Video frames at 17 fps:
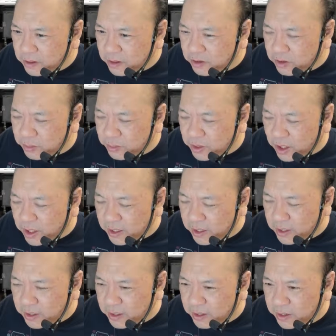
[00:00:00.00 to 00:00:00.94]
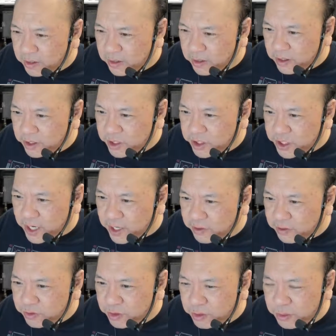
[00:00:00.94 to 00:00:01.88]
Did some talking in the
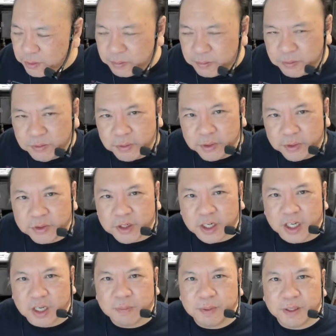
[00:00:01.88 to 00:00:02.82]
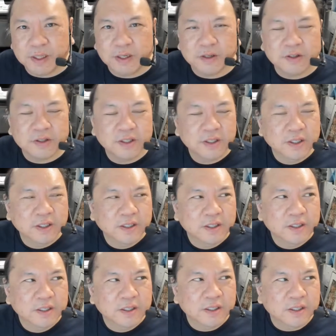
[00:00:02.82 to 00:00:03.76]
chat room. We were talking about
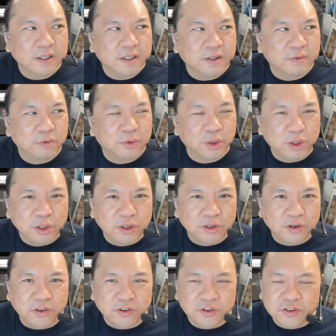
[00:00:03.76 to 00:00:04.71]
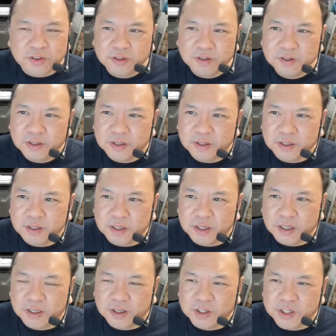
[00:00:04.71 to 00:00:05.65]
roles.
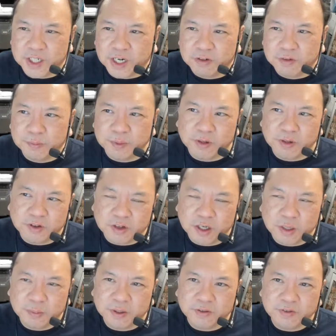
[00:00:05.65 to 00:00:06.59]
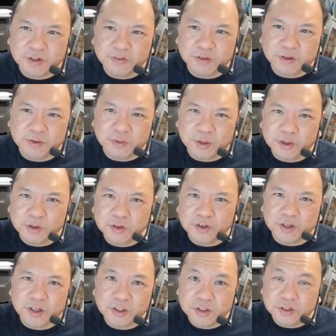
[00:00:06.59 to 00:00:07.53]
In the chat room, there's a number of different
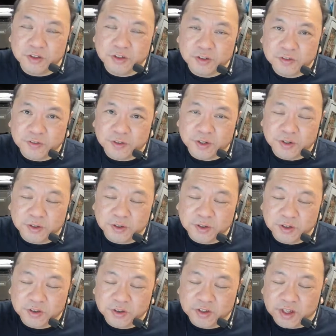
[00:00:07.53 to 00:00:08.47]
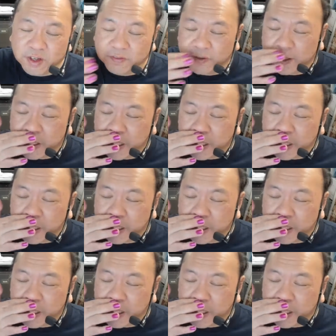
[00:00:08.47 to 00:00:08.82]
roles you can choose for yourself.